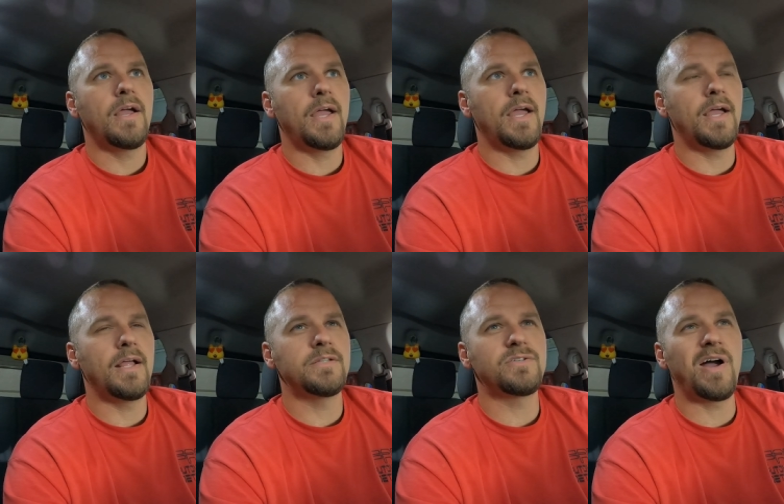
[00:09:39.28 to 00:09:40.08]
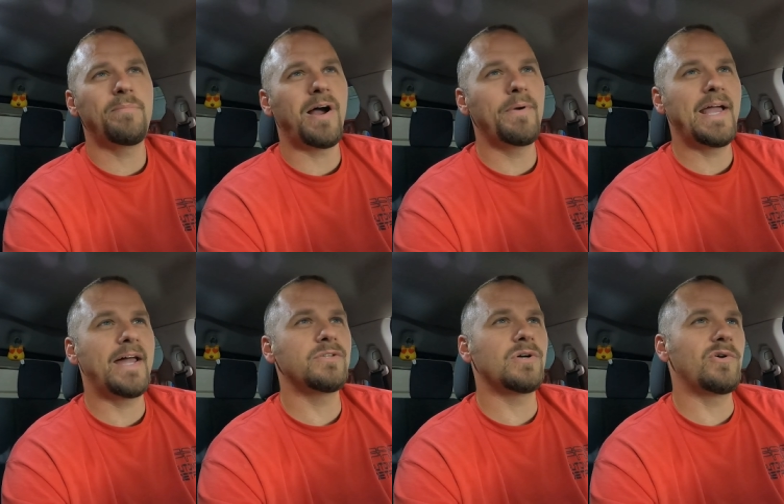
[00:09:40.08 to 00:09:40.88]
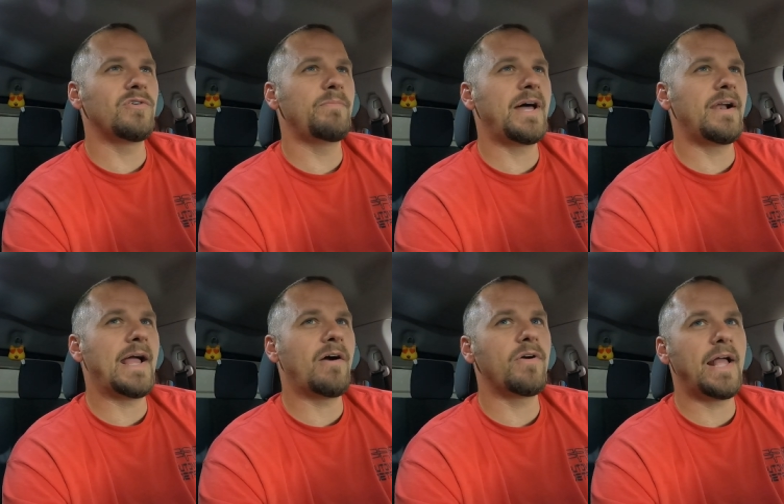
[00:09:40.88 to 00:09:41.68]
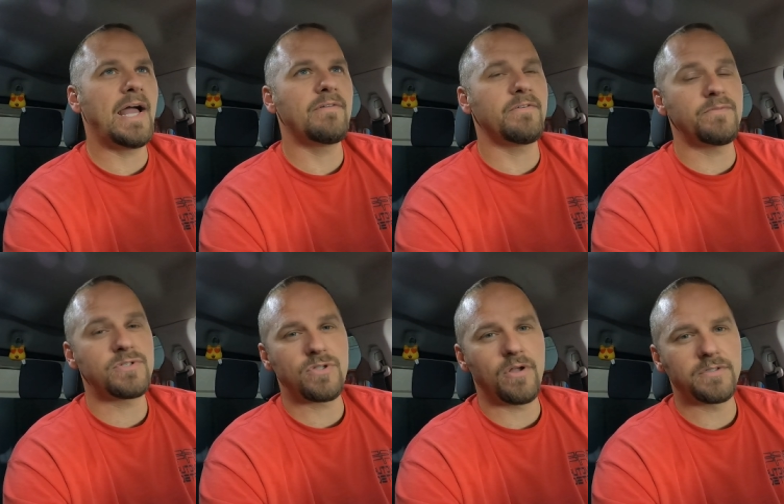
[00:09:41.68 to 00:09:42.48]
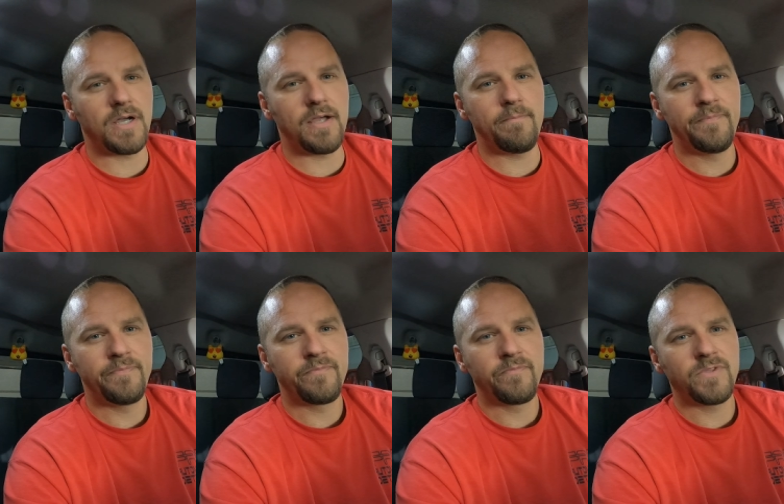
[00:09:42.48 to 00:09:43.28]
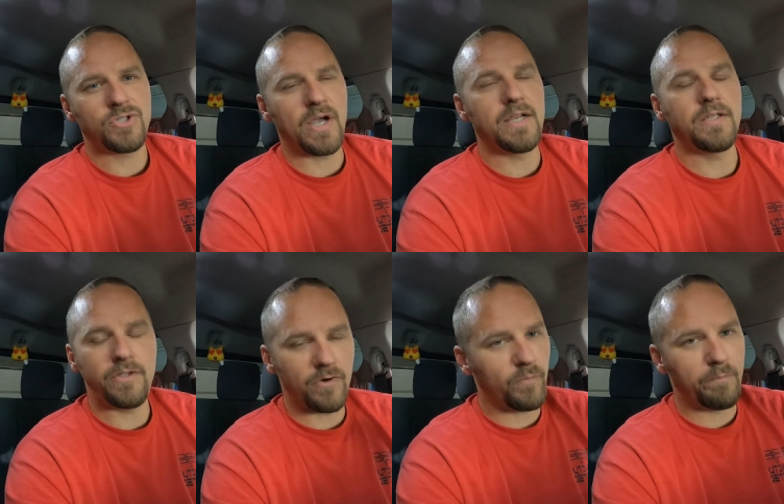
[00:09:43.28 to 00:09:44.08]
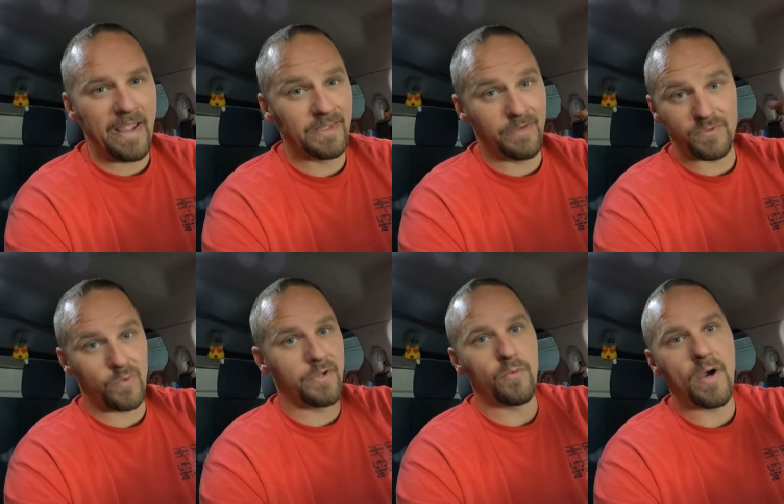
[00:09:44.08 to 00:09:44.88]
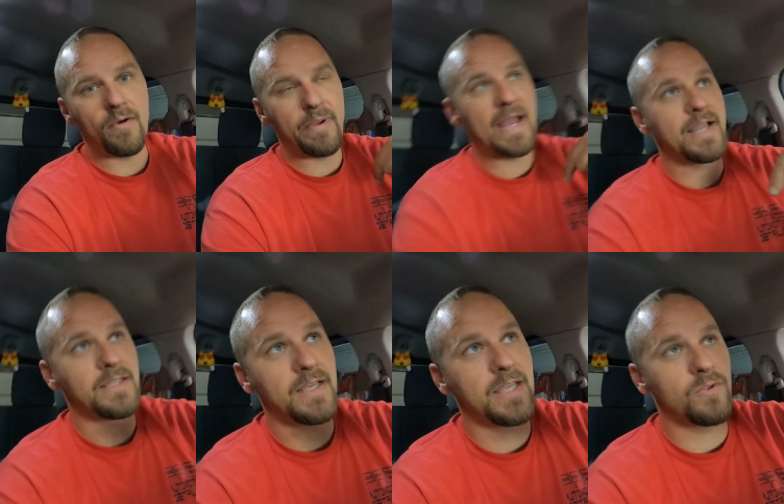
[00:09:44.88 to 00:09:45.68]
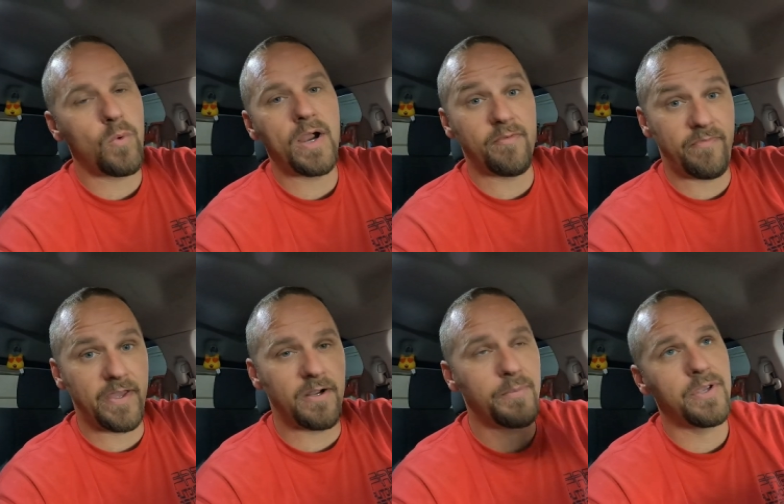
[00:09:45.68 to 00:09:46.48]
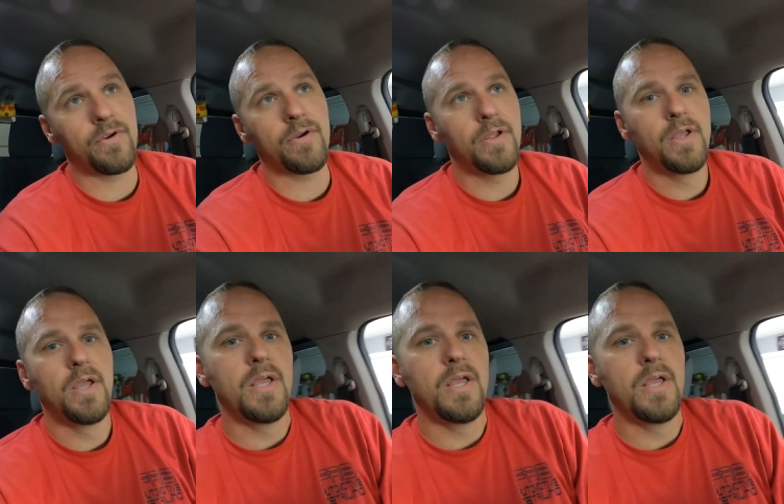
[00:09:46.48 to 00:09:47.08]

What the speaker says: And so I probably had a total of about an hour and a half of install time trying to, you know, mainly it was running the wire back and then getting the wire fed up here.